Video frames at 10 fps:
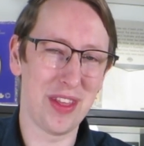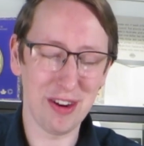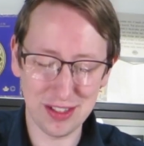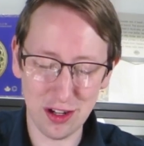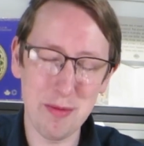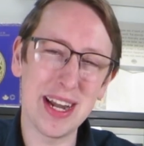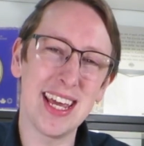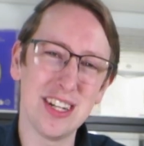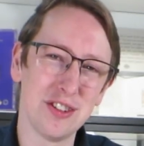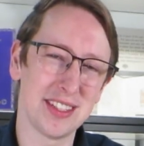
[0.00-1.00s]
There are so many
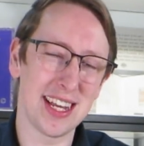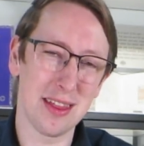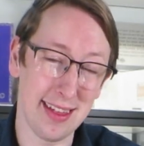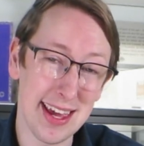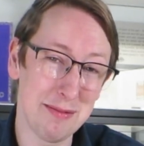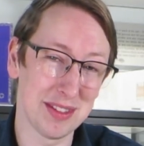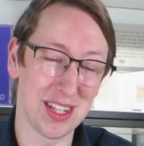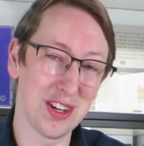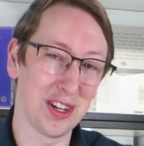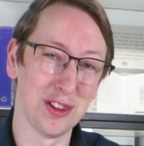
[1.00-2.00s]
interesting themes
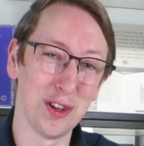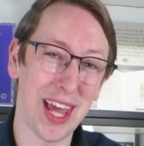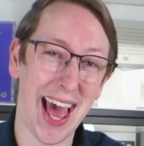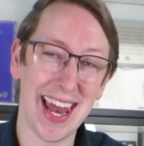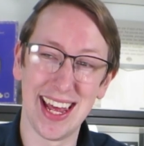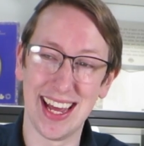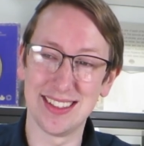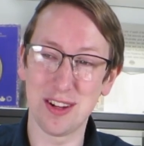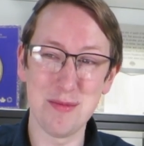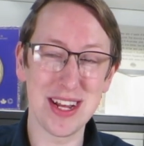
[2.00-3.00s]
that you can look at
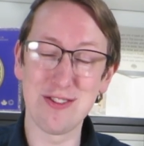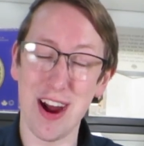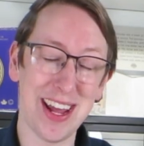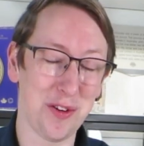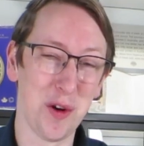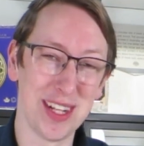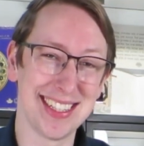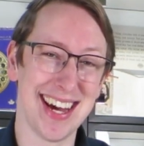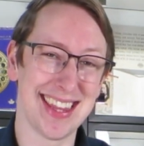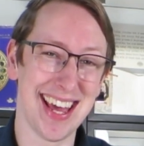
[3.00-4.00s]
and so many great
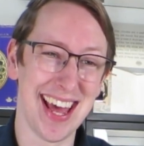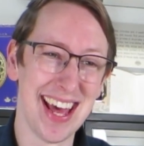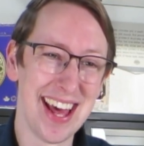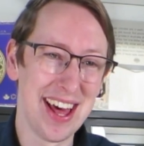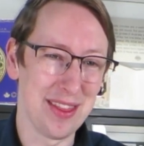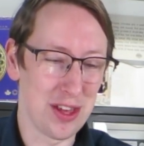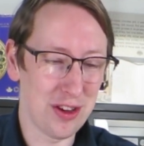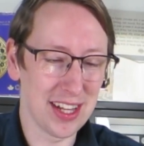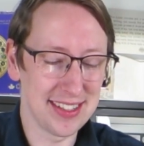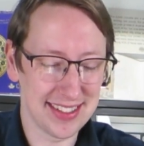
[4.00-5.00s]
coins out there that you
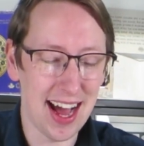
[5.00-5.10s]
can